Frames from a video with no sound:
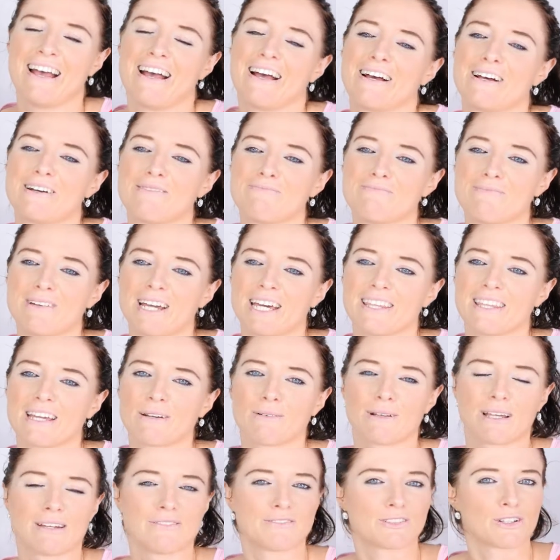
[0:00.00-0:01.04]
and they
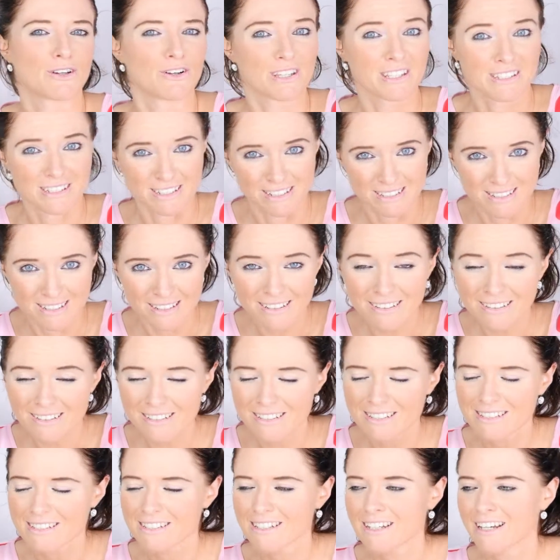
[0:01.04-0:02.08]
will have to go to the
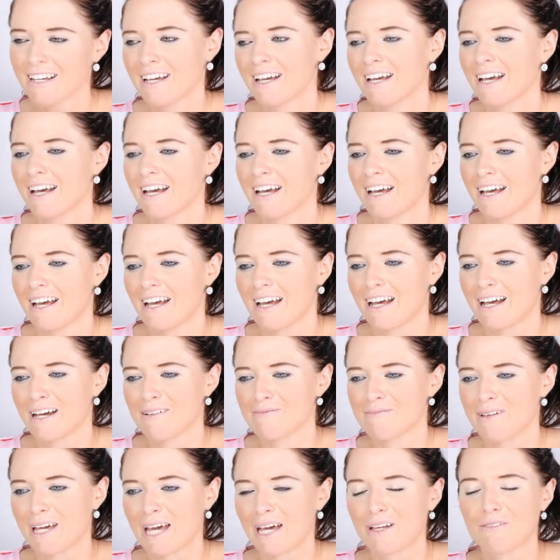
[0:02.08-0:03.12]
assistant.
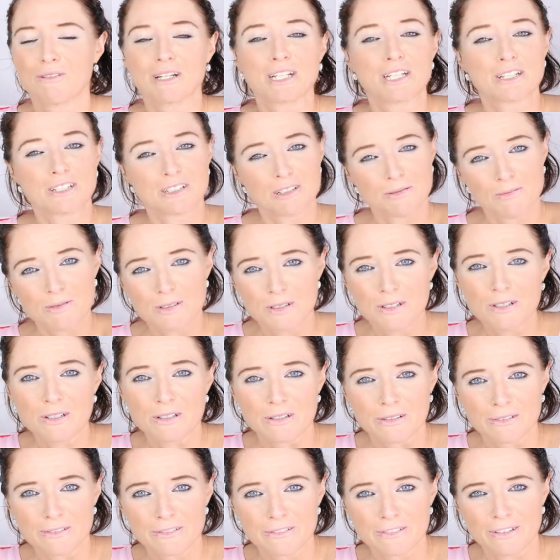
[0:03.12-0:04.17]
And we just
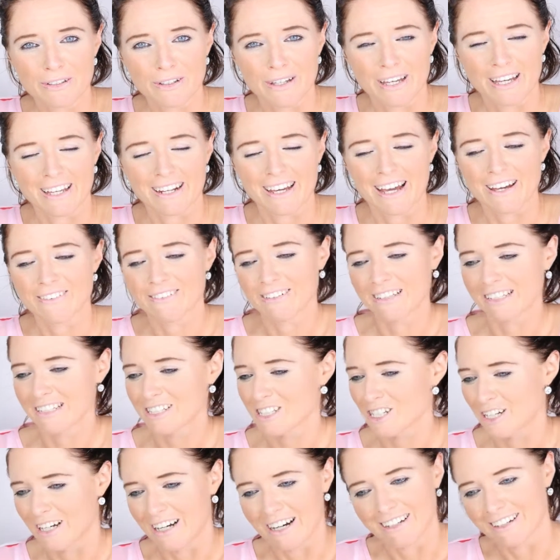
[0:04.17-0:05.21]
observe. And I have a little
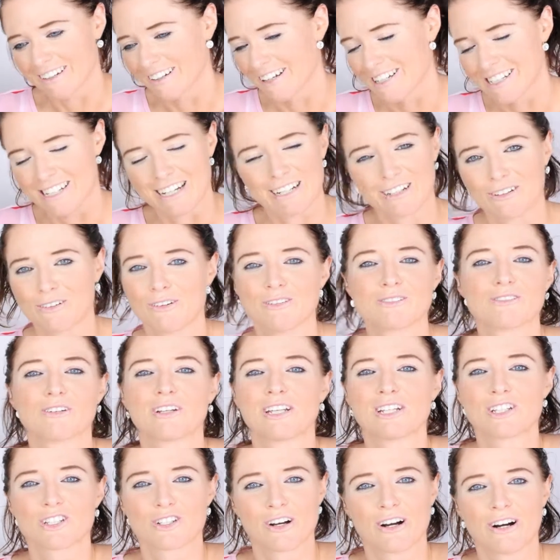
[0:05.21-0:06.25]
chart and I take notes on
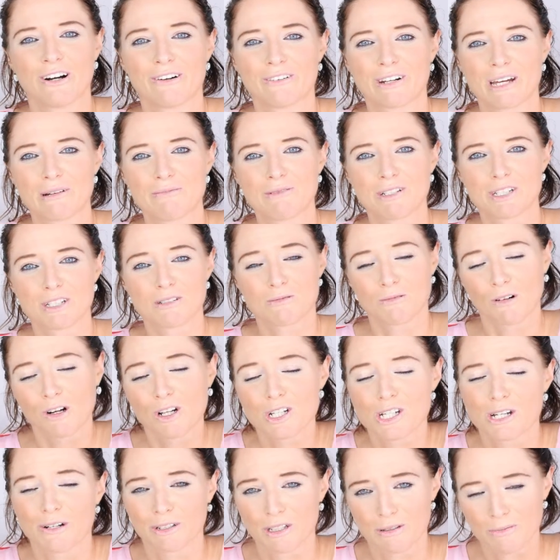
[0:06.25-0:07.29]
each child, and we just
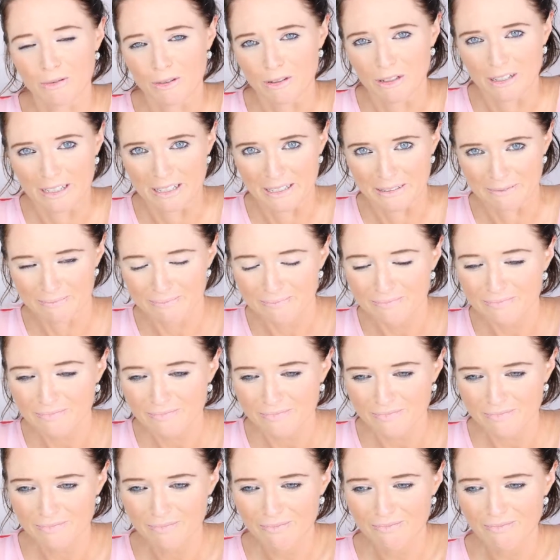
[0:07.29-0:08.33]
watch our community.
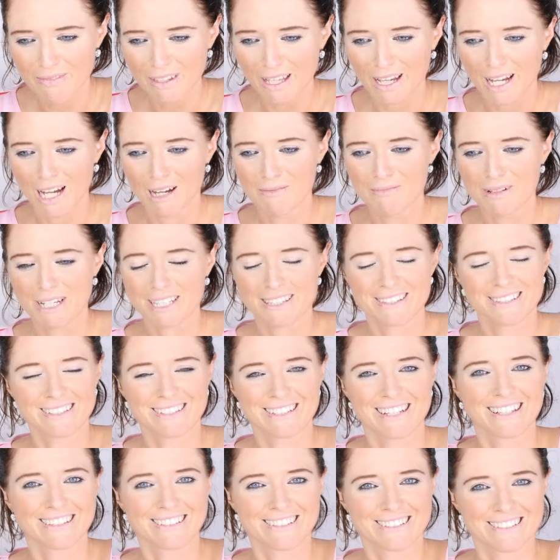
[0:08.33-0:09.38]

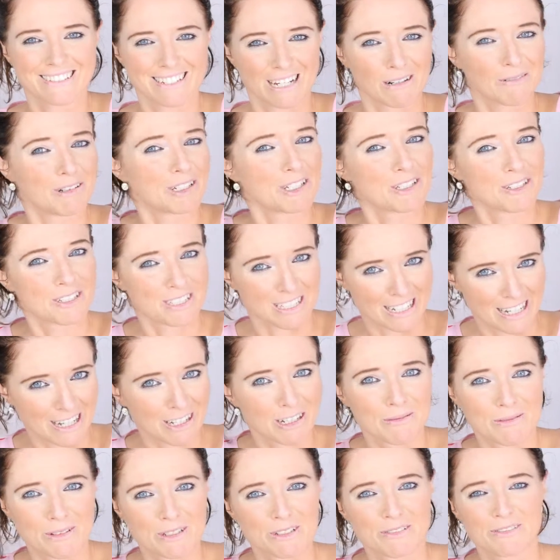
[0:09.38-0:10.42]
At the start, when you start
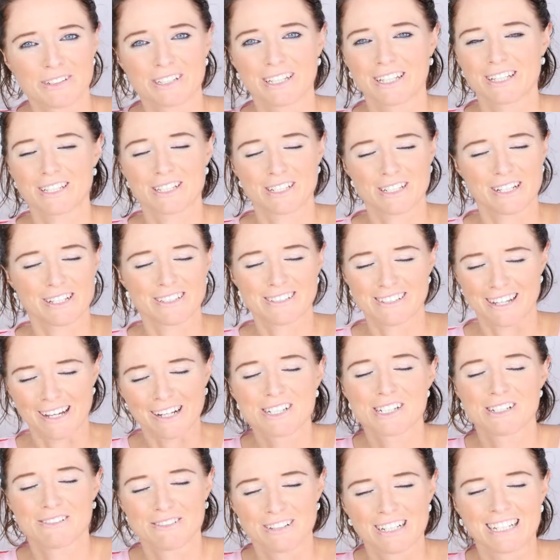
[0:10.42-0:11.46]
observing, it's
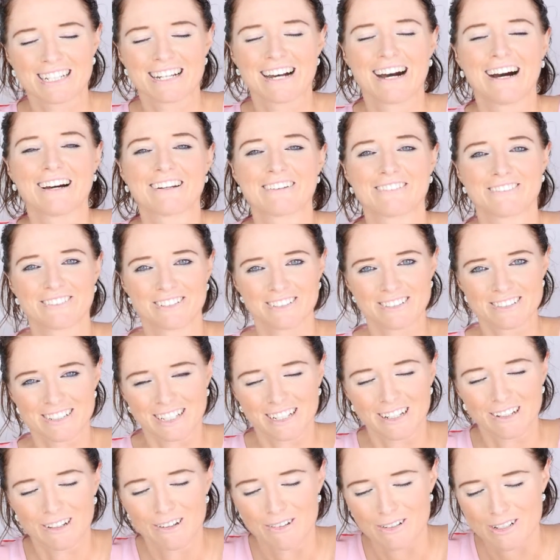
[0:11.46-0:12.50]
actually really hard. It feels
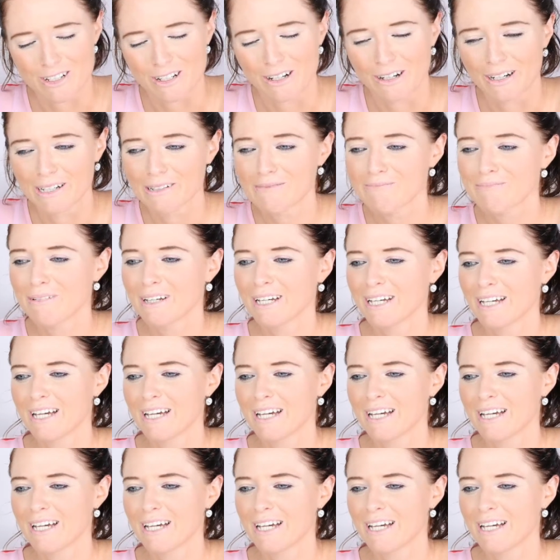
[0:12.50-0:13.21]
like a long time.